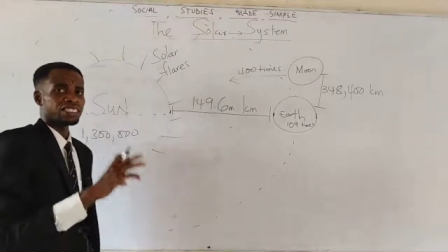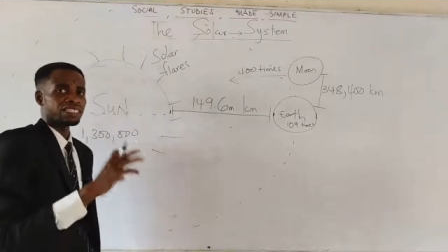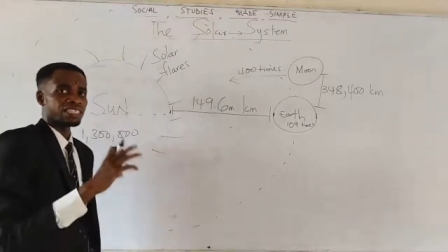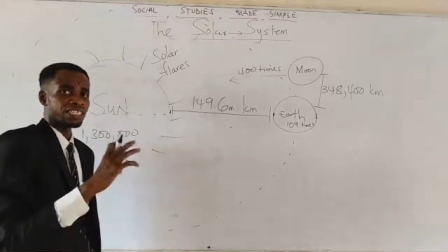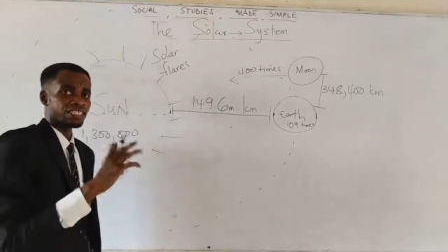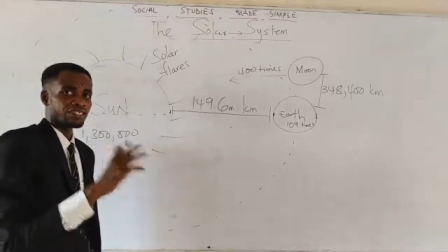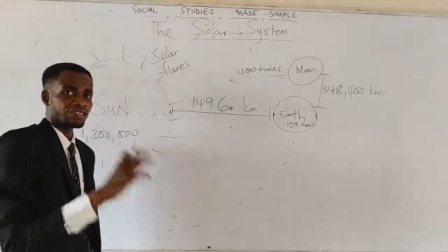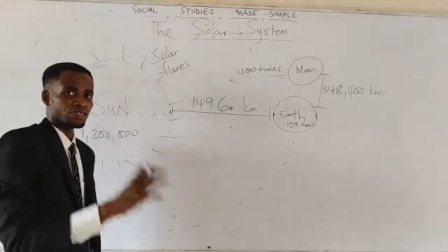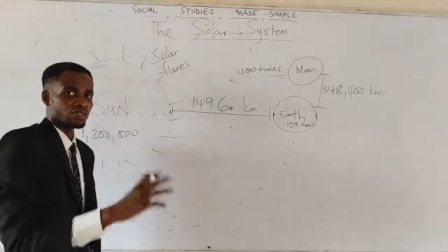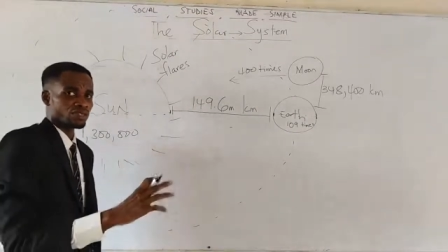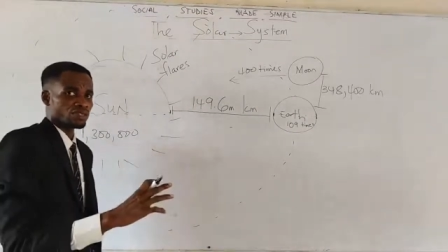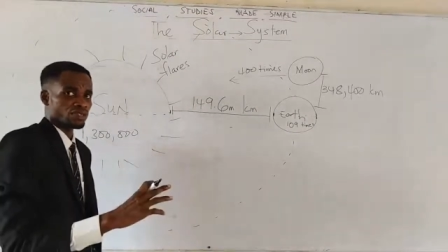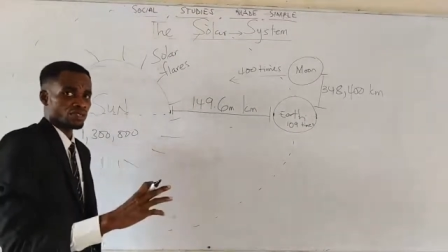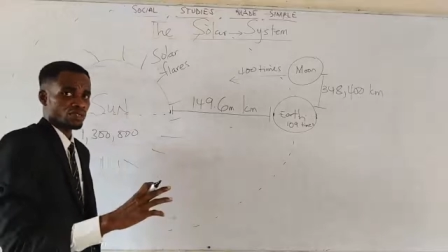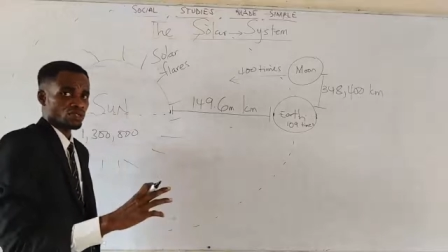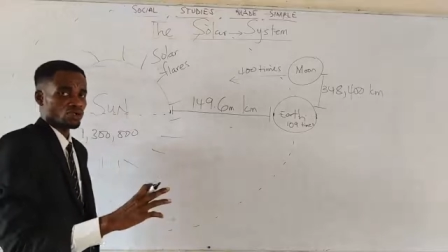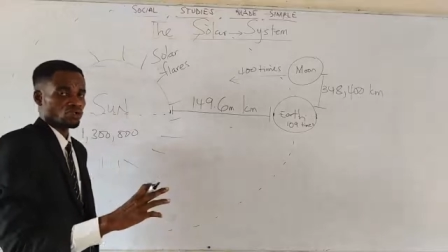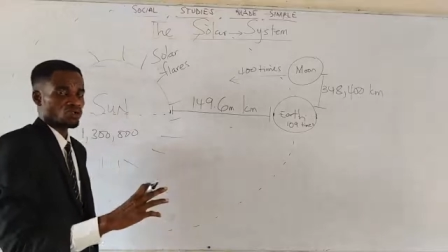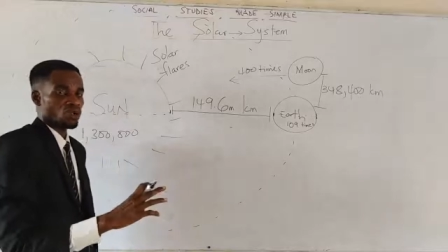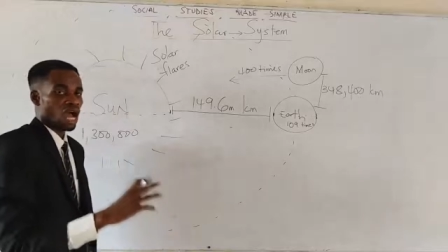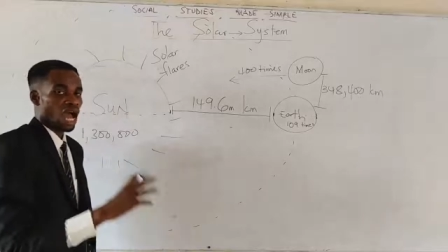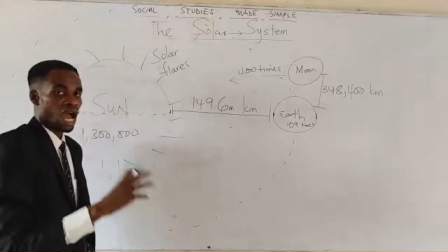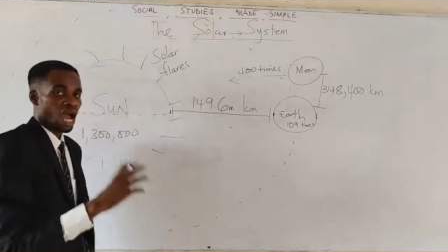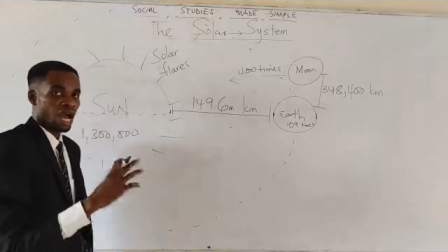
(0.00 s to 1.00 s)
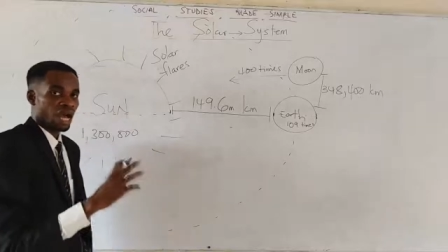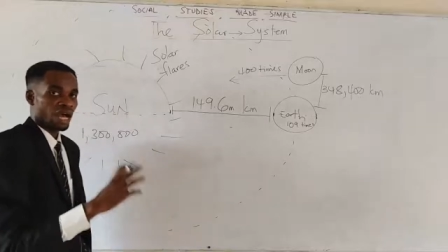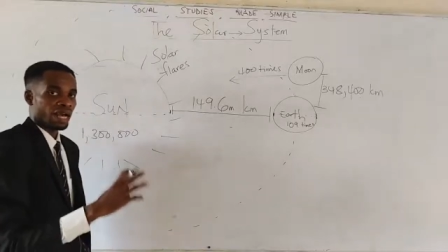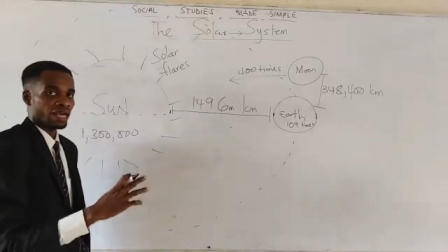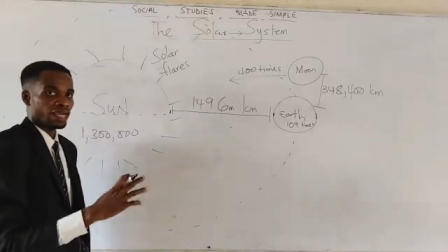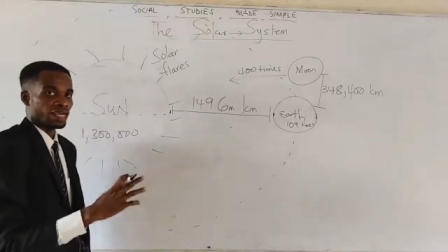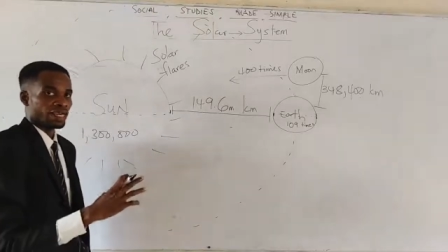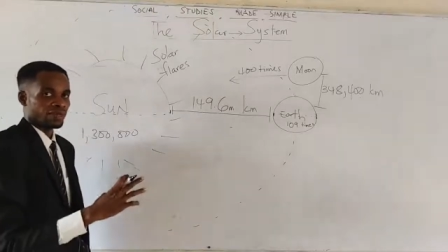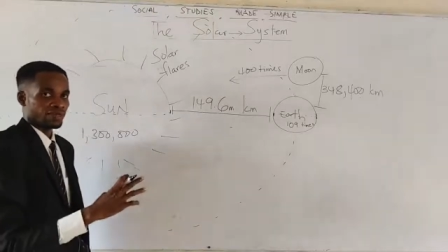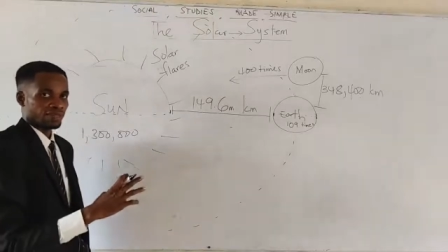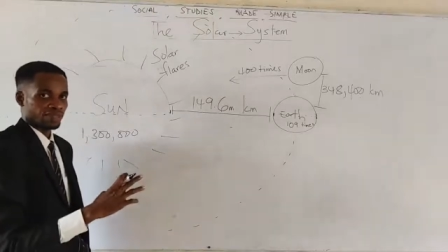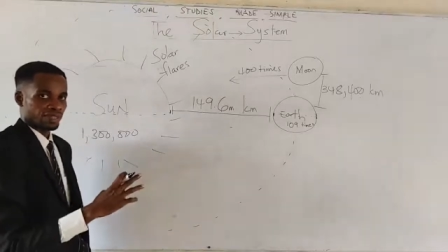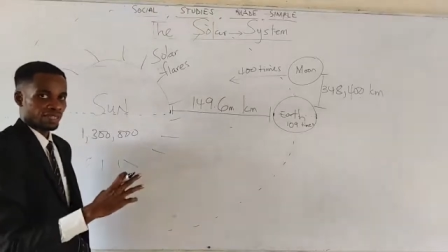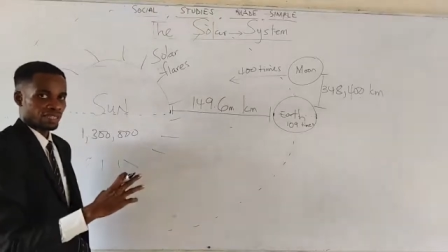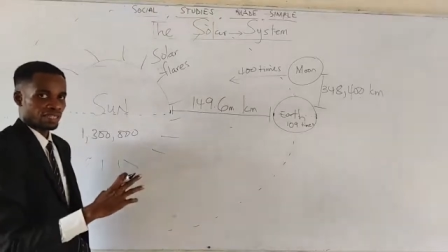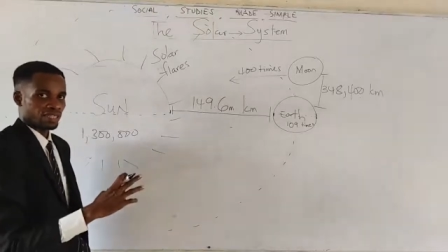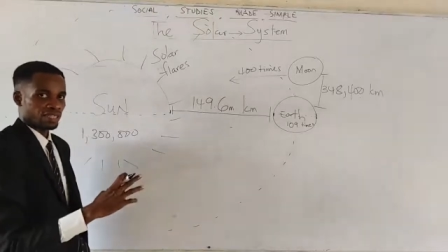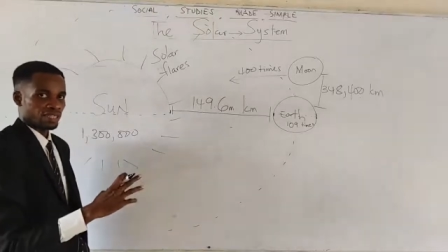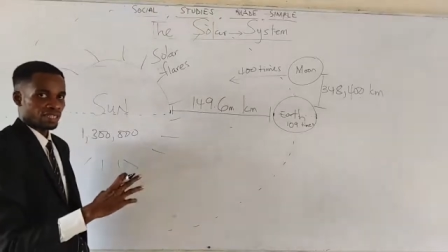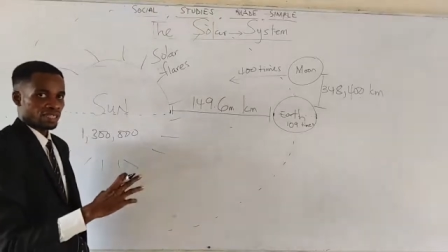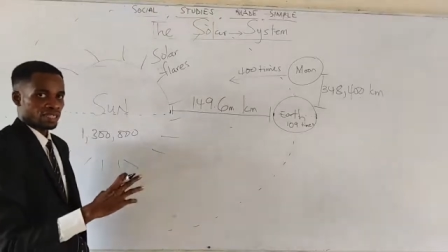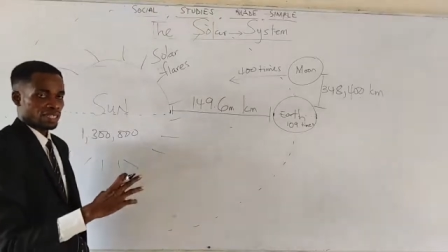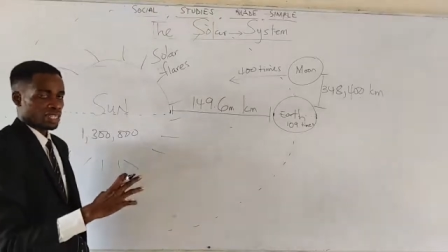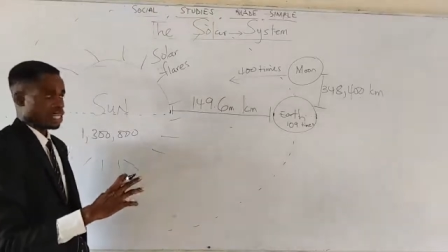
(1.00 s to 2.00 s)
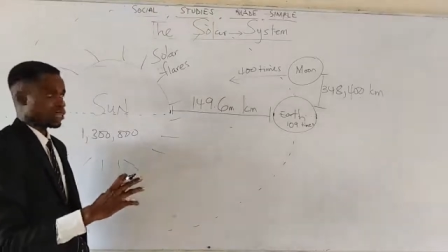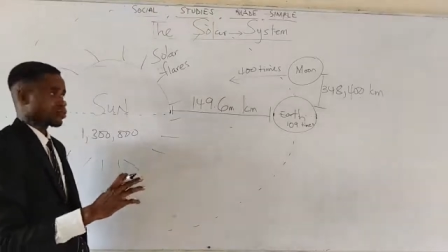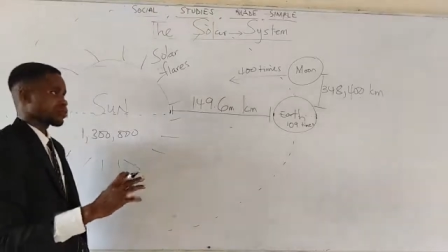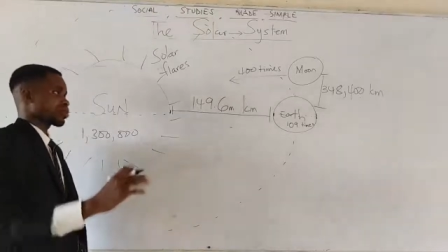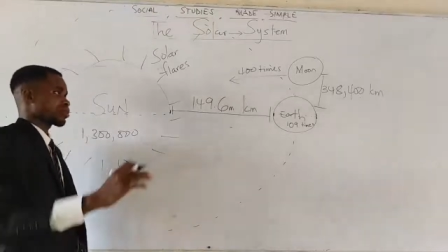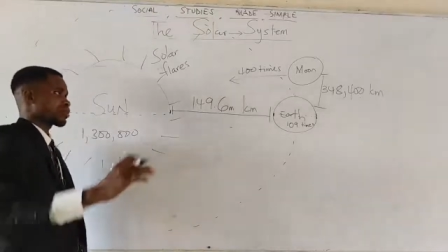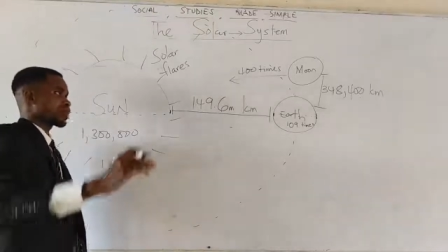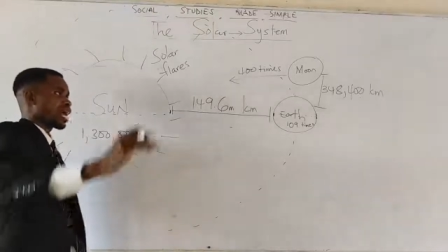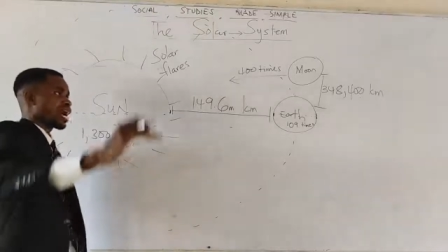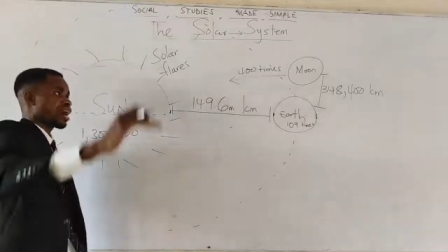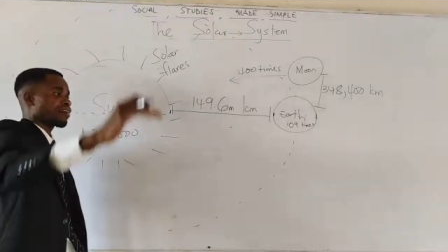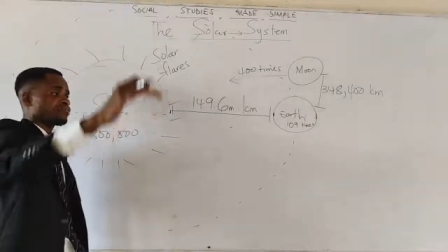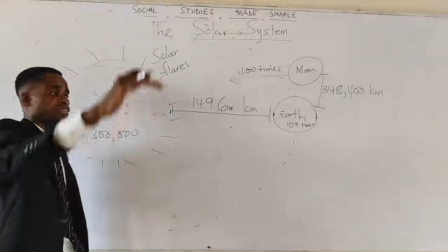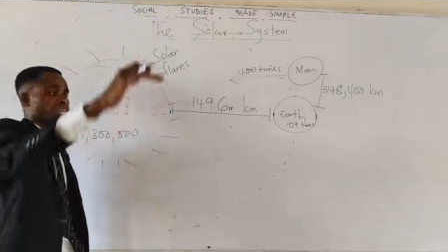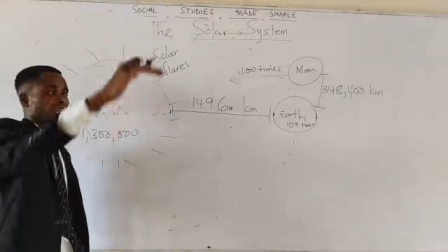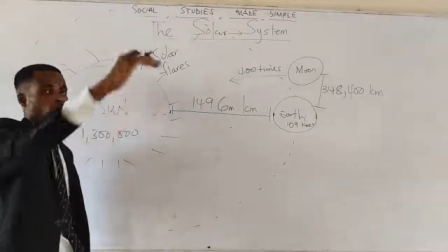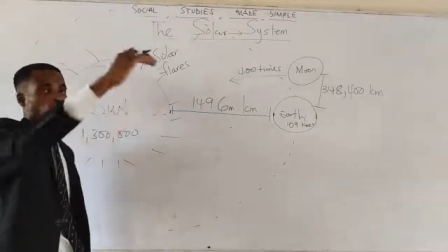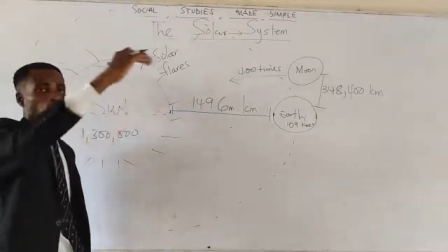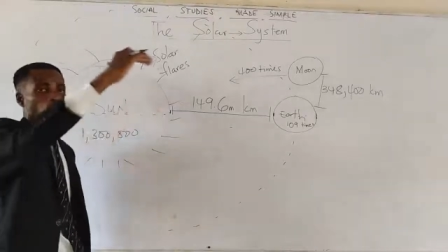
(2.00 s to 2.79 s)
dangerous to our health. That's why we have the